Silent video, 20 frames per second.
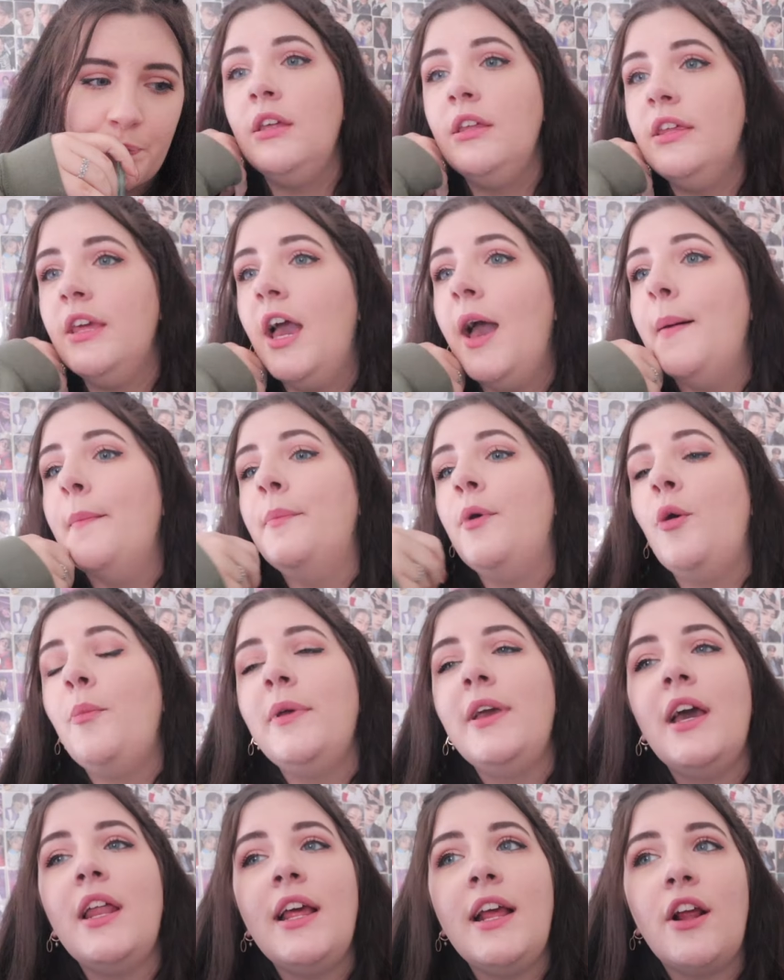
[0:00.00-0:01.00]
Yeah, but
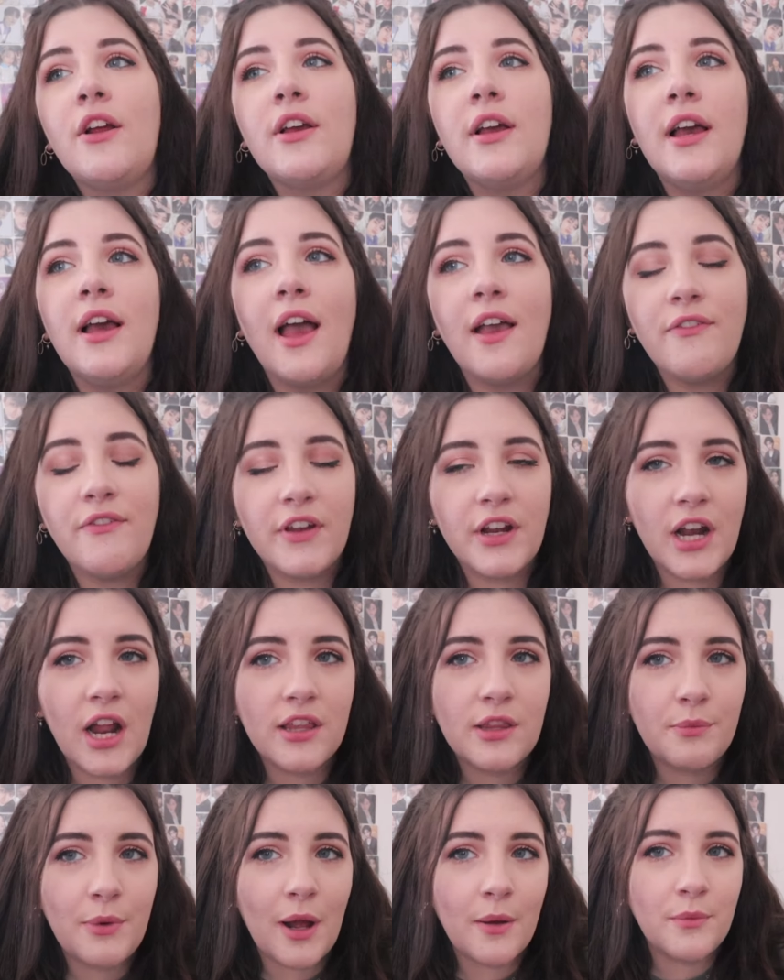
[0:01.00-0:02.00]
we got a haircut. I figured
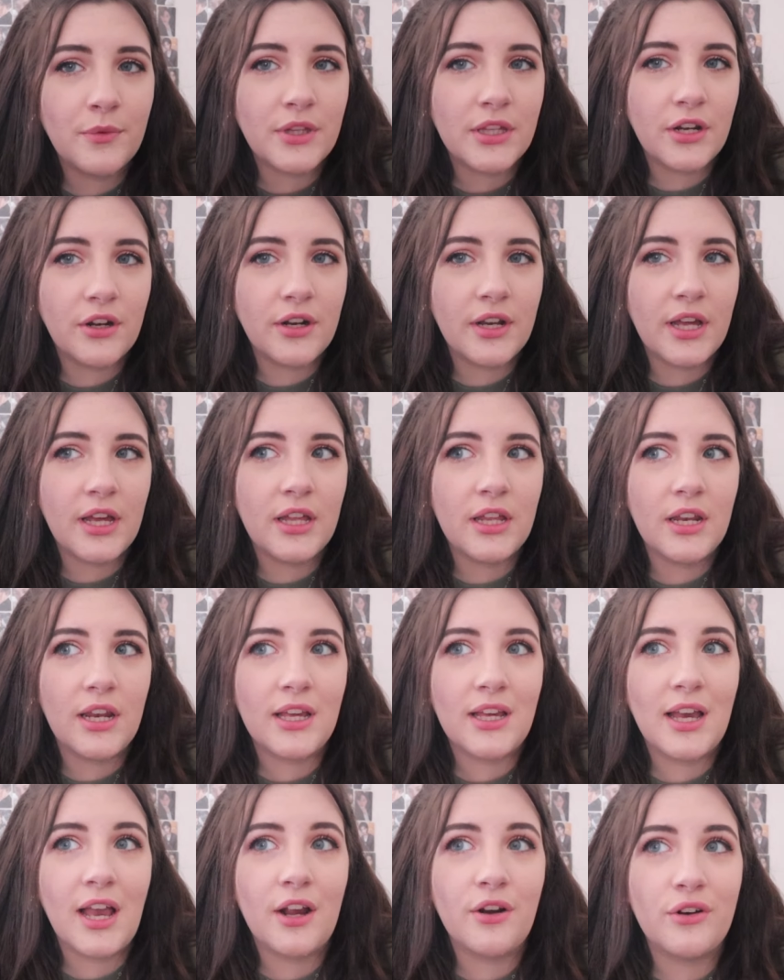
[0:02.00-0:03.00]
out the problem with the internet, and
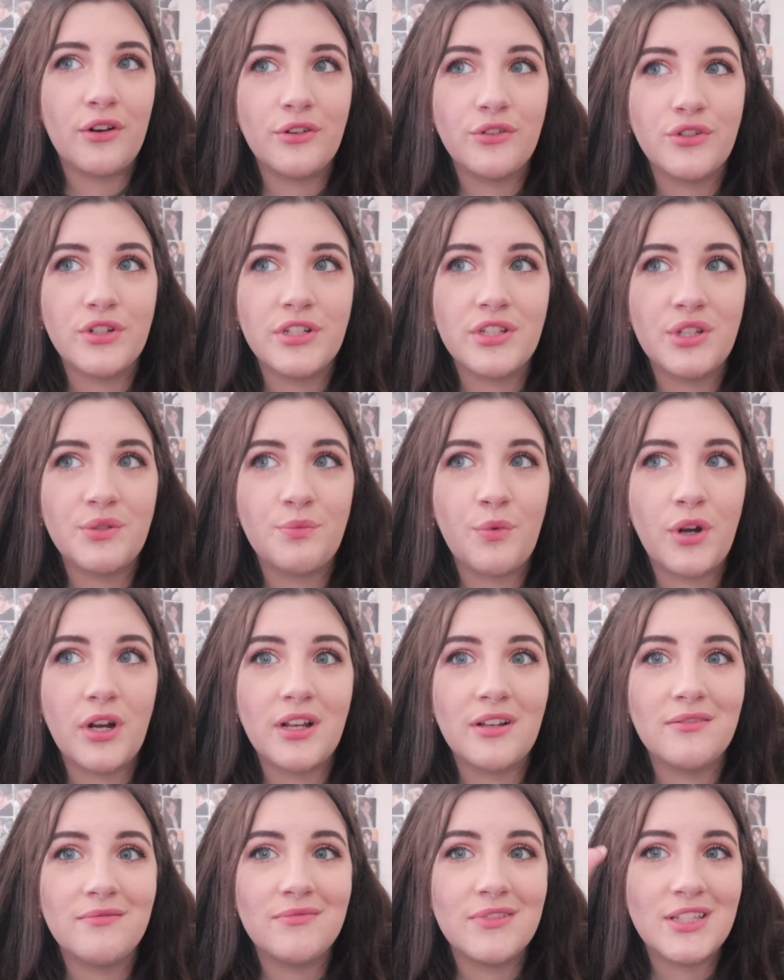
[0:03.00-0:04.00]
I got groceries this
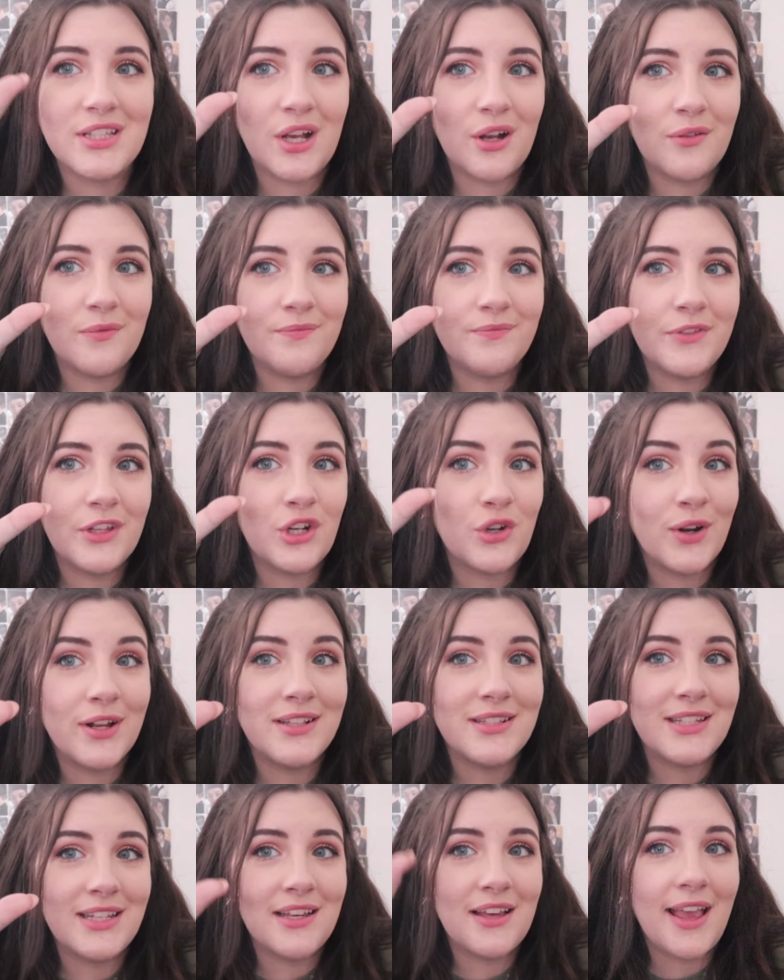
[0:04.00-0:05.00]
morning. So
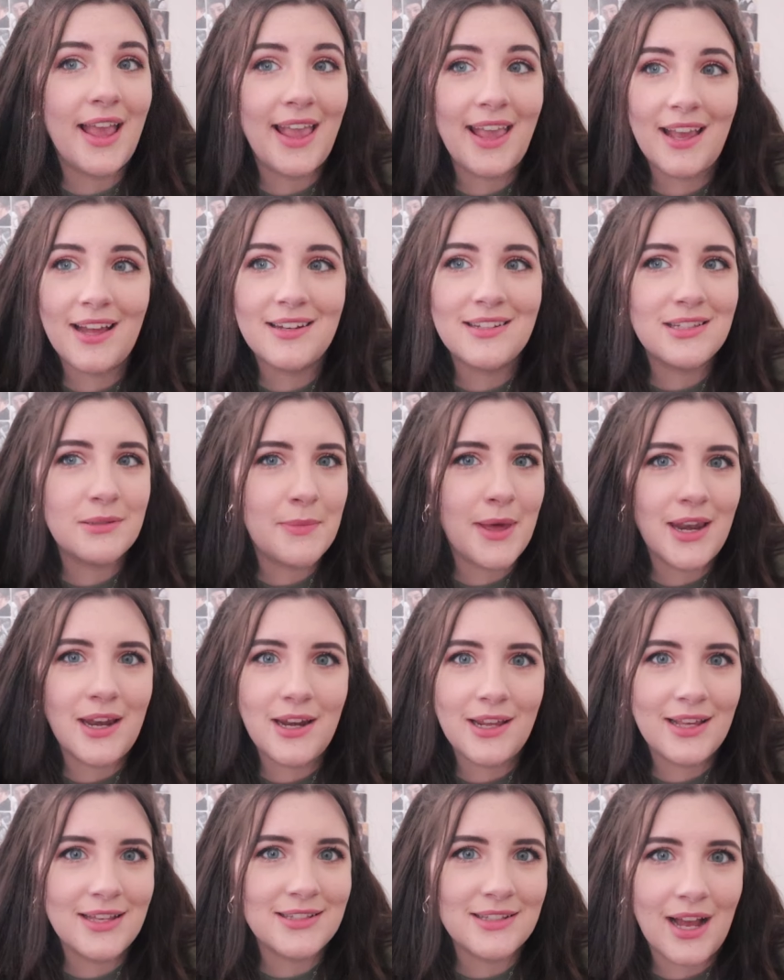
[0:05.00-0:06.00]
crazy. And some
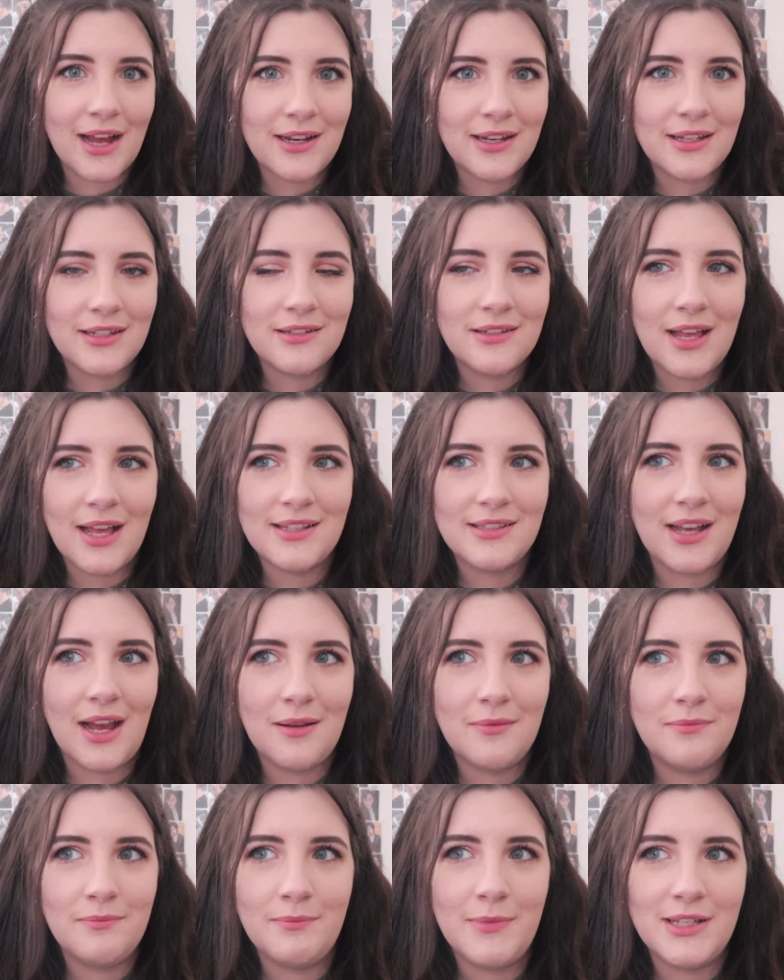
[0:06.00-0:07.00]
editing
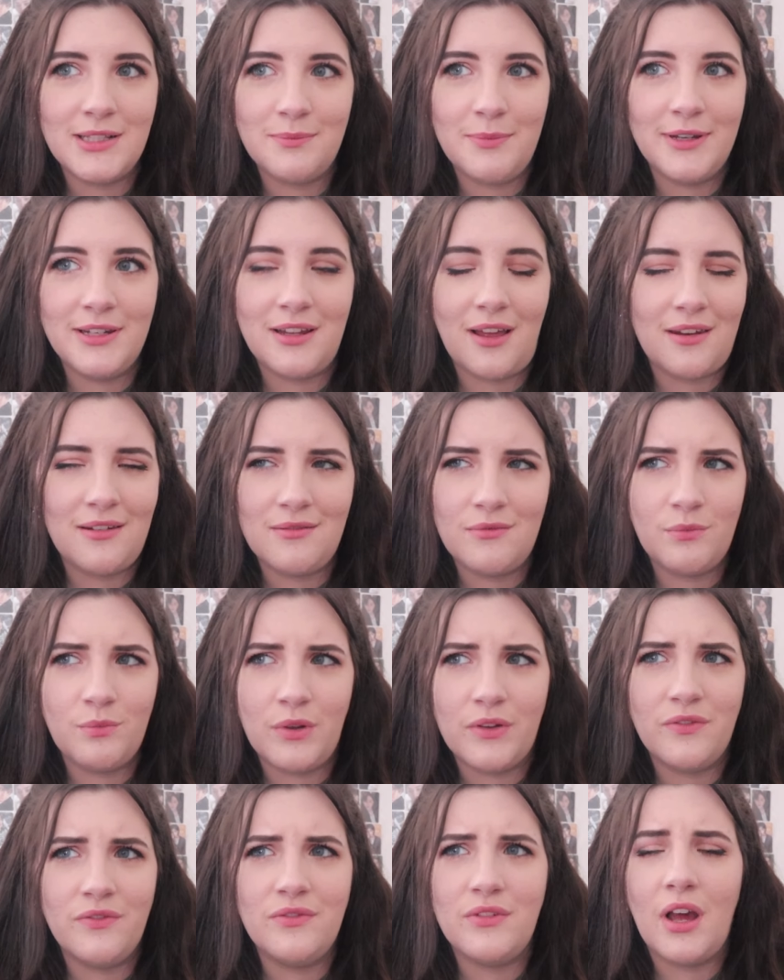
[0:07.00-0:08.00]
has been done.
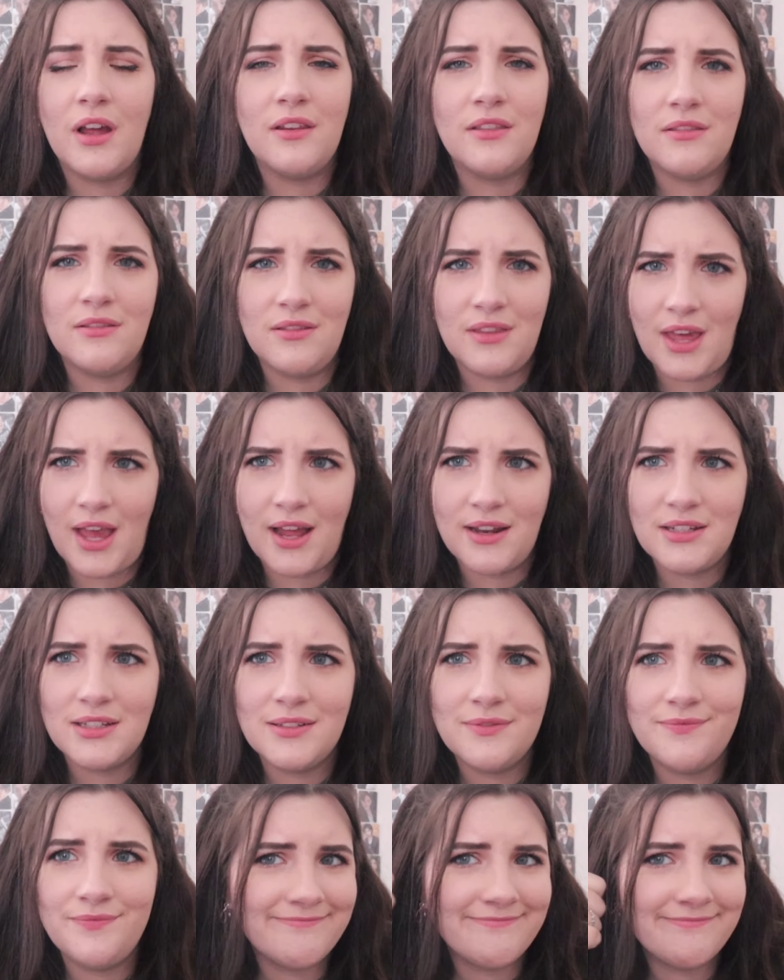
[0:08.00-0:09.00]
We've done that.
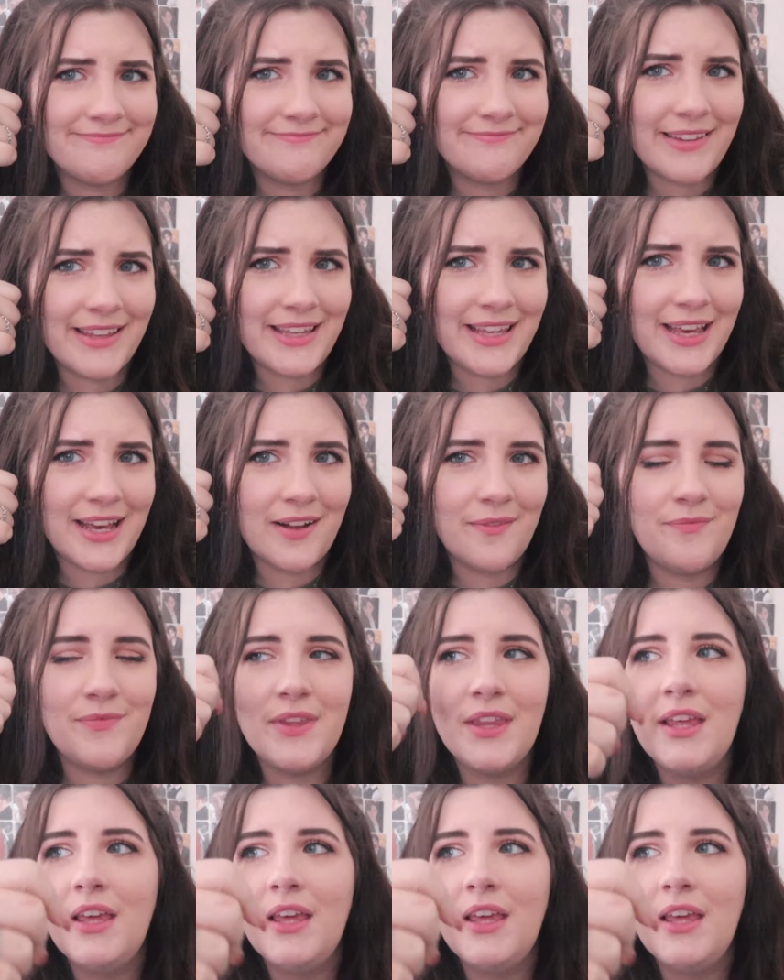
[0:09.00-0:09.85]
Yeah.